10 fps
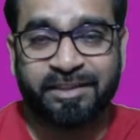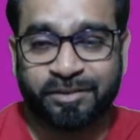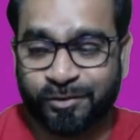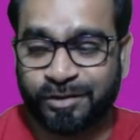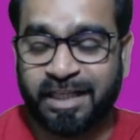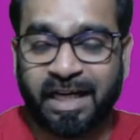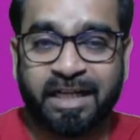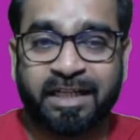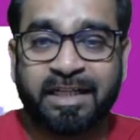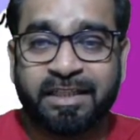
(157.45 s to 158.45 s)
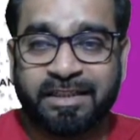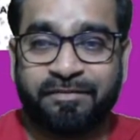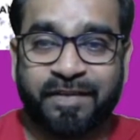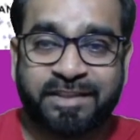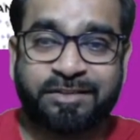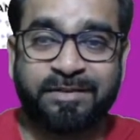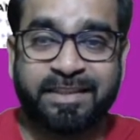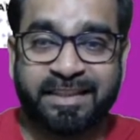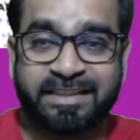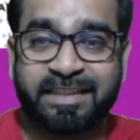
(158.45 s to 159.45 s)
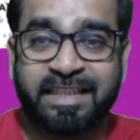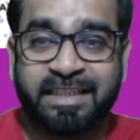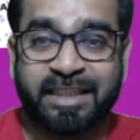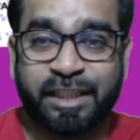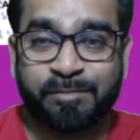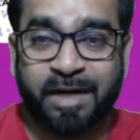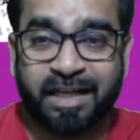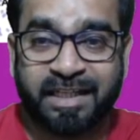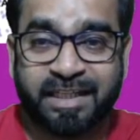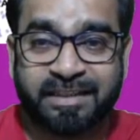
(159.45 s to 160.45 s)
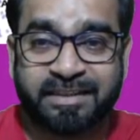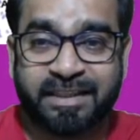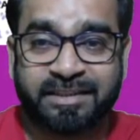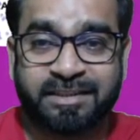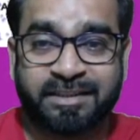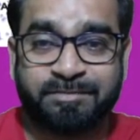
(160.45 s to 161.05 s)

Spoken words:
Those are, the first one is the Himalayan regions,